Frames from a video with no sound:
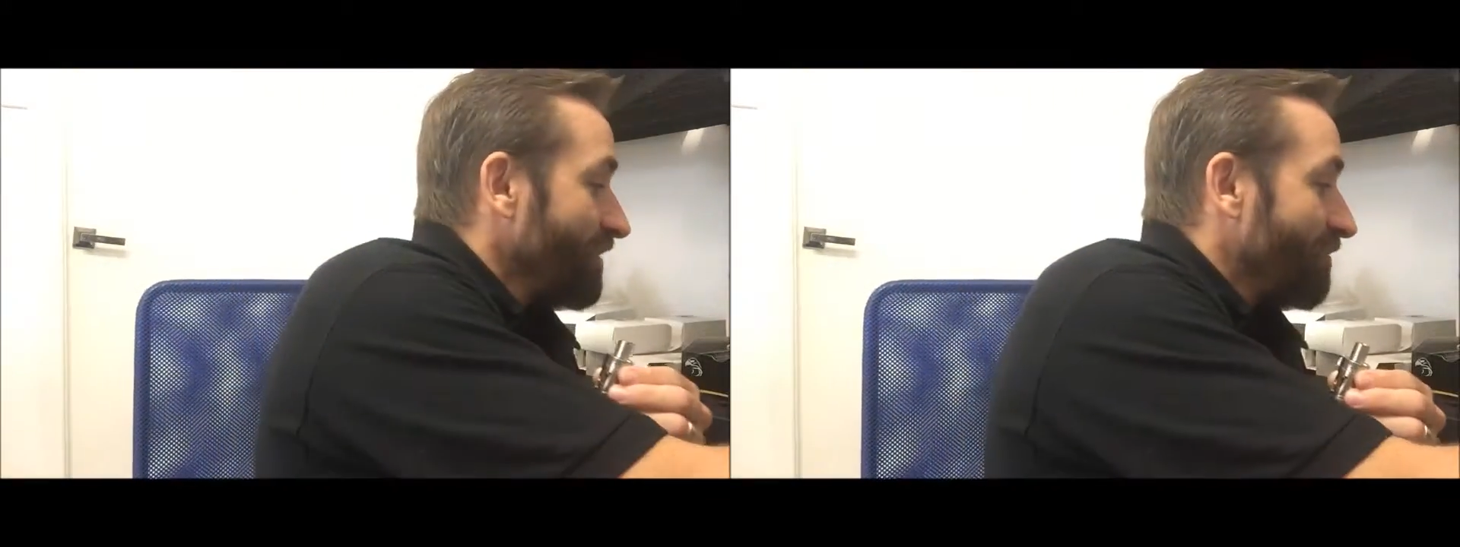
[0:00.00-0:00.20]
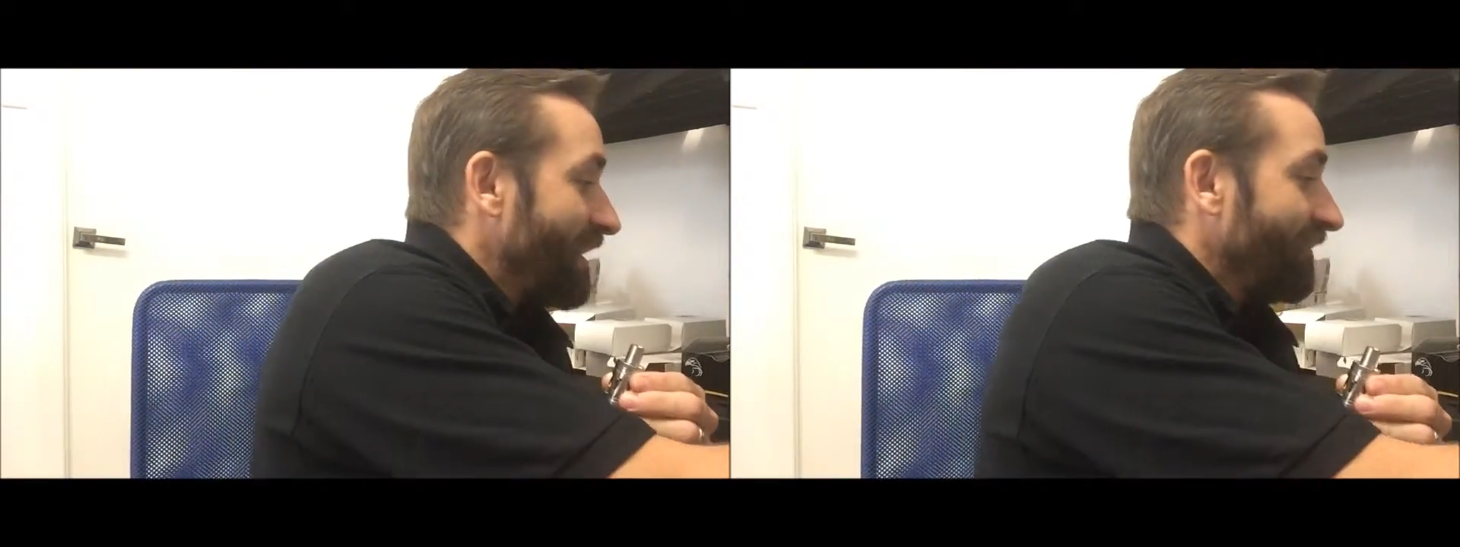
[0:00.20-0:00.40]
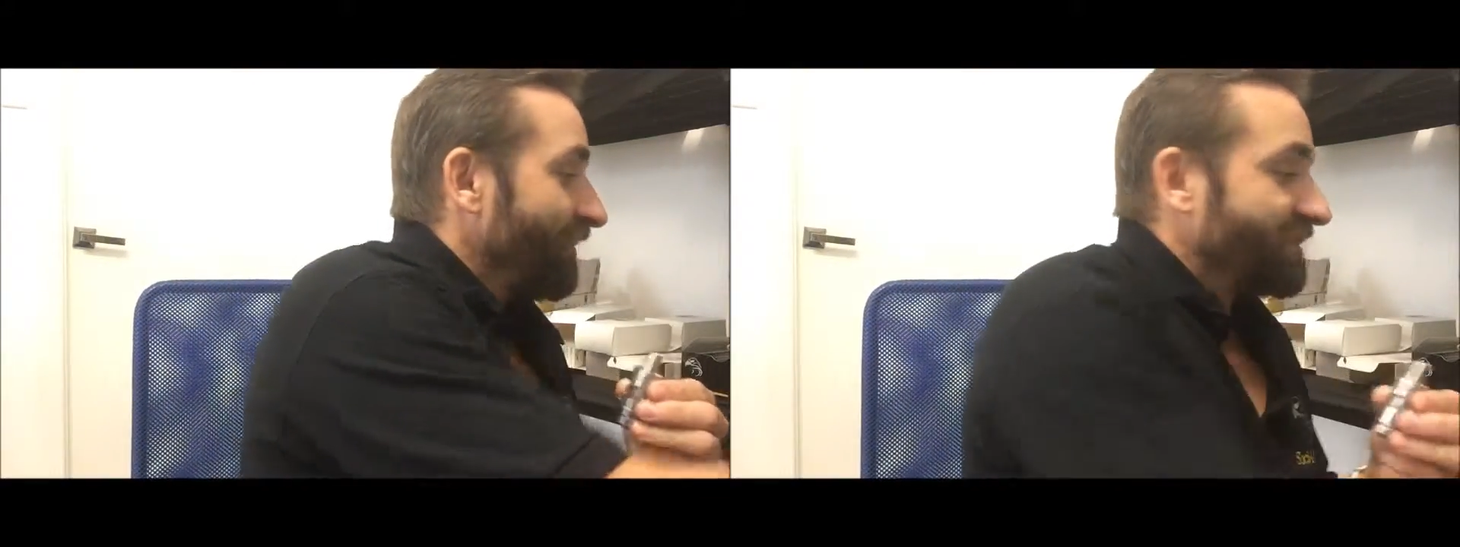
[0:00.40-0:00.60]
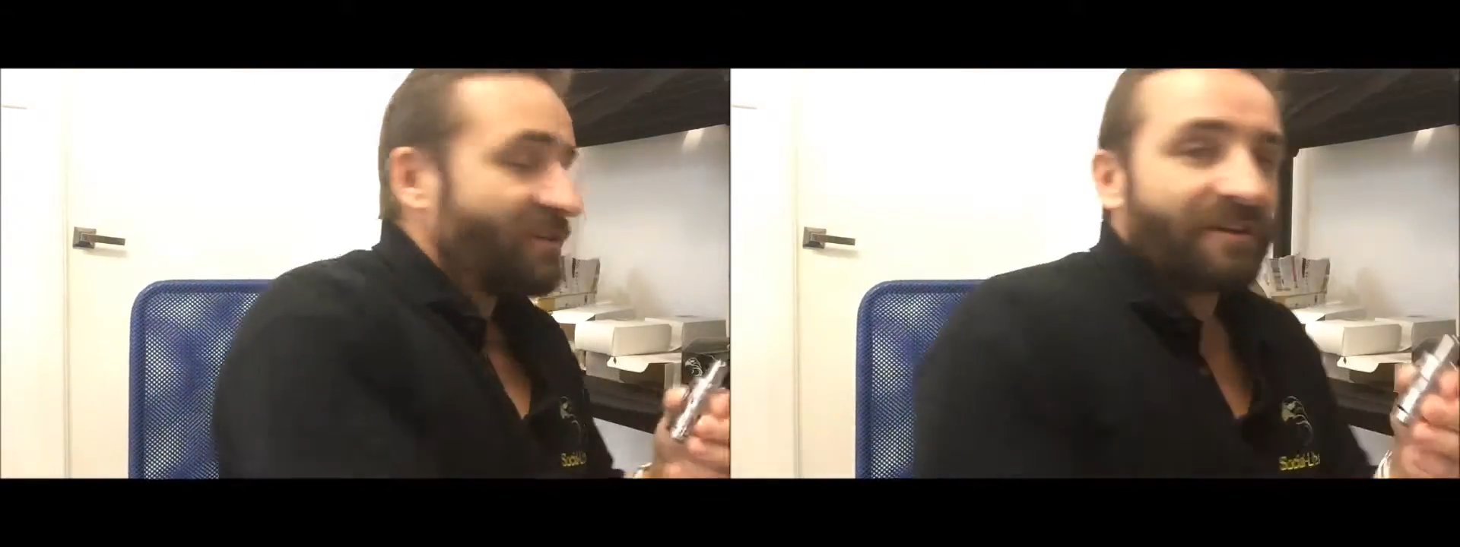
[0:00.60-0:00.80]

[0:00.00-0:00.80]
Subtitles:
of the benefits,